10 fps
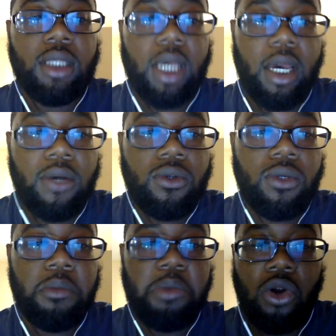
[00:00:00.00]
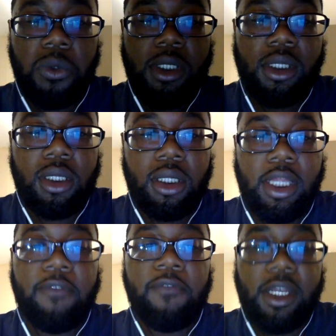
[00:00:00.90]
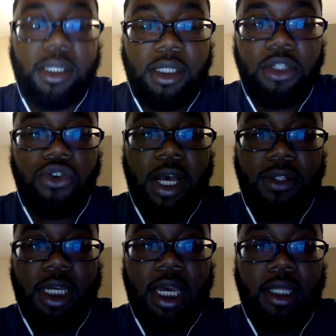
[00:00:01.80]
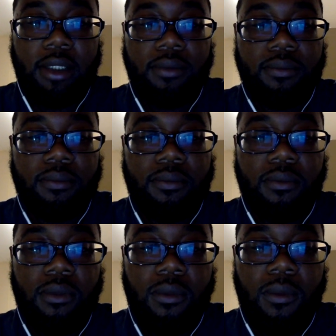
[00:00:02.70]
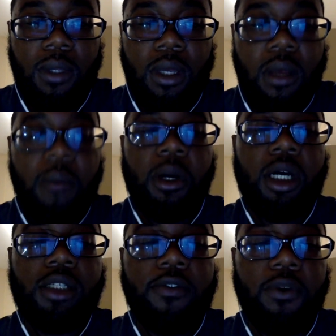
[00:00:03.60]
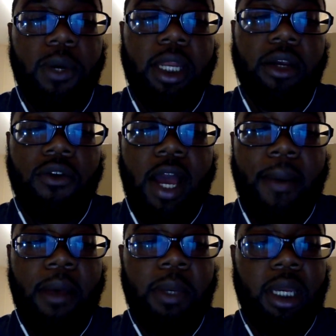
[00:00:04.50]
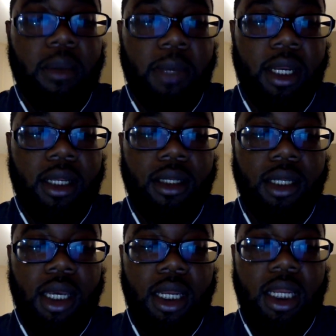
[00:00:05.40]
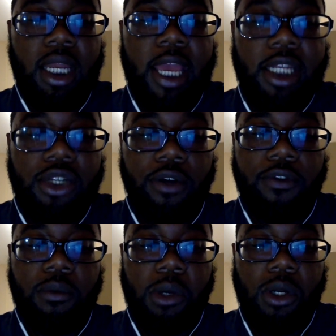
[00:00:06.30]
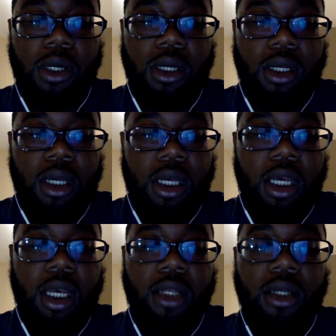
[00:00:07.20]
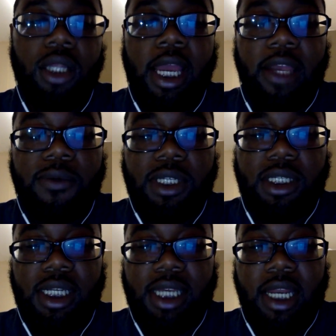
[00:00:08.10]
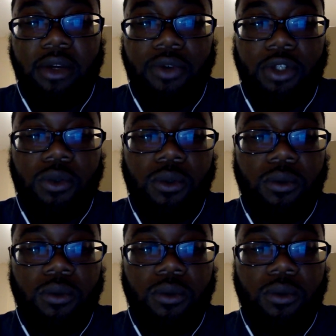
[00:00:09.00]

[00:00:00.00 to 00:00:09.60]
Echols and Baldwin, they faced the trial together. Because of the way the crime had been committed and the nature of the murder, it looked like it was a satanic ritual.